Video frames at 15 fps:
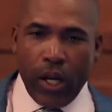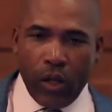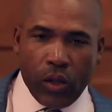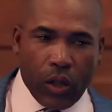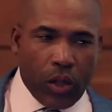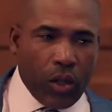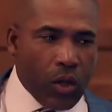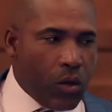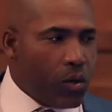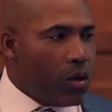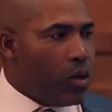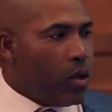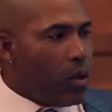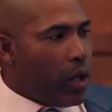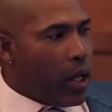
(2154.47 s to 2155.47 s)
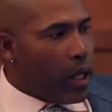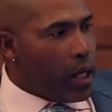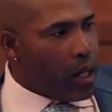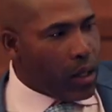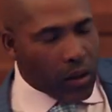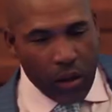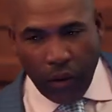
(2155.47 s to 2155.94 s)
He's accusing you and
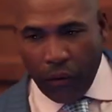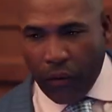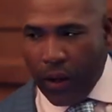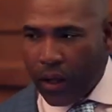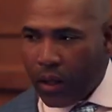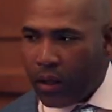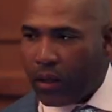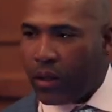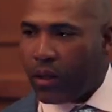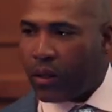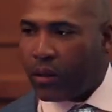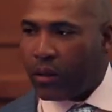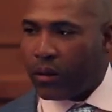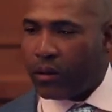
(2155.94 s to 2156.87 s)
he's defending you.